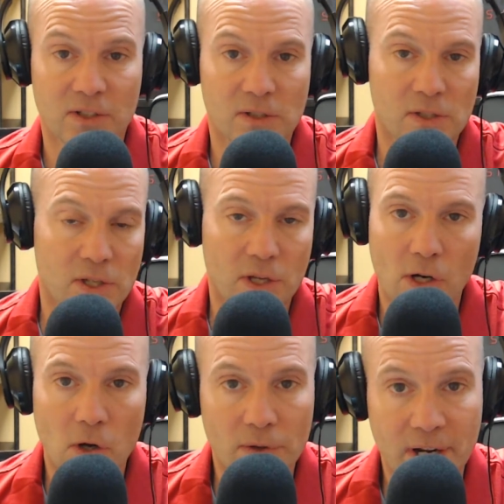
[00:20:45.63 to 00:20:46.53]
They're
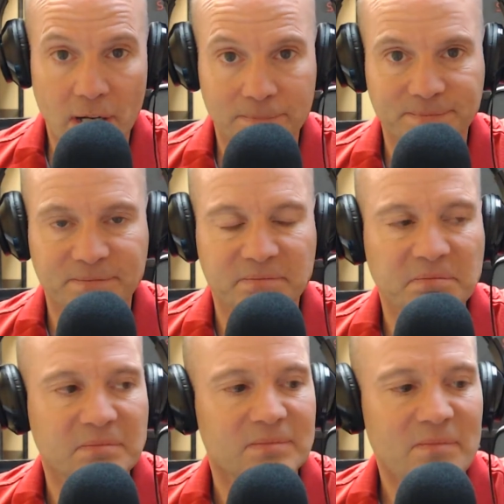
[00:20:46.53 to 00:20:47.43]
all there.
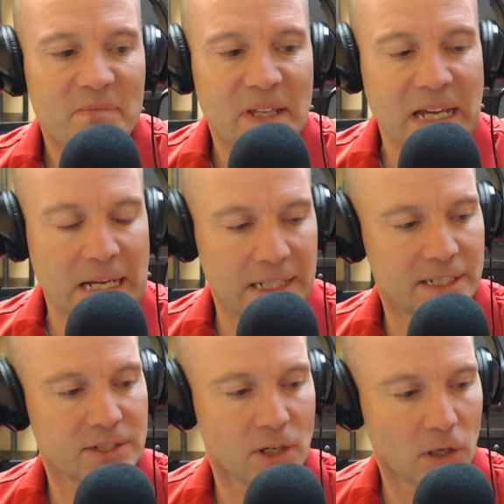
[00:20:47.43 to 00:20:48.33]
And
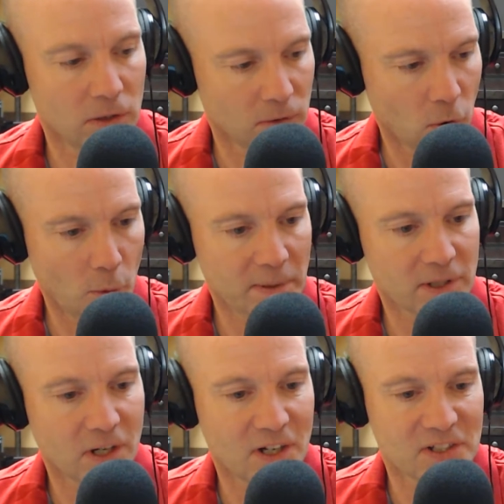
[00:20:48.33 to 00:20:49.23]
it's all open
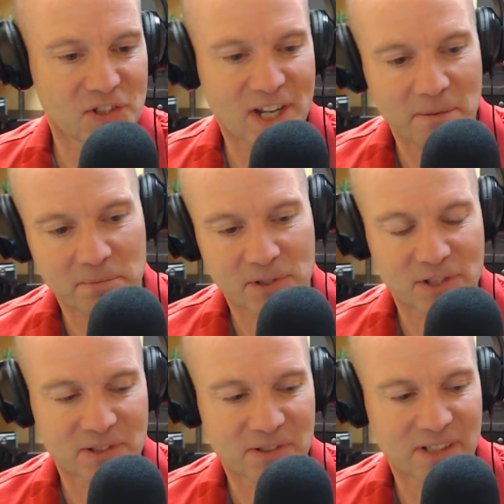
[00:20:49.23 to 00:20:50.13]
concept,
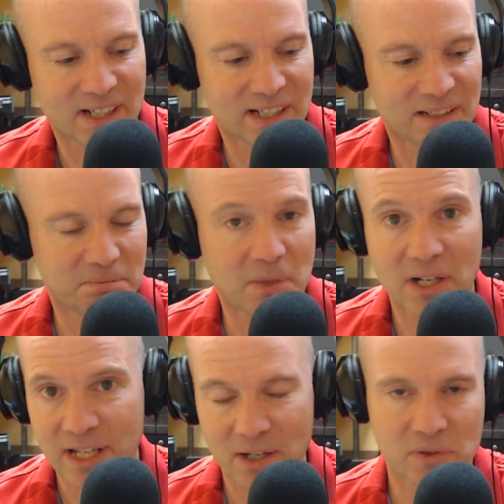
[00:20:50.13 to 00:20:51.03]

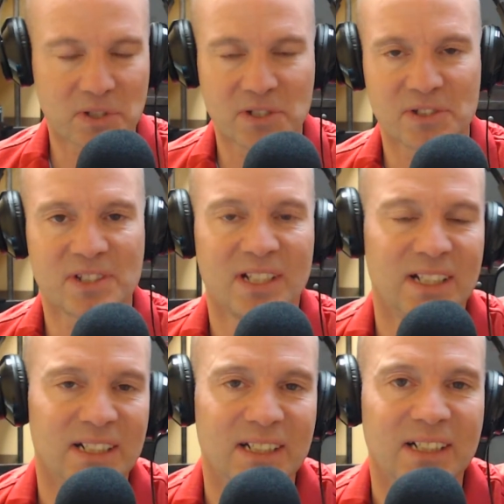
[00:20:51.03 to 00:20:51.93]
bunk houses,
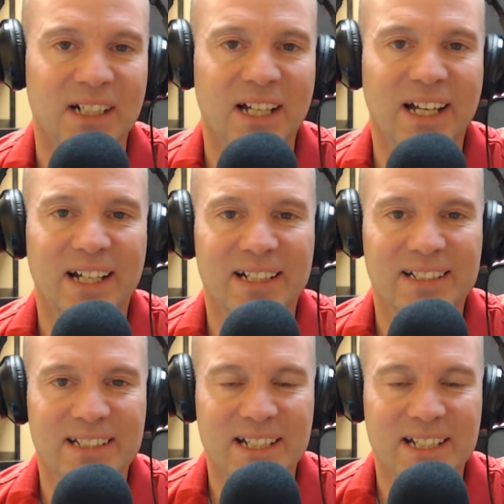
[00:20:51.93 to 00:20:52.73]
and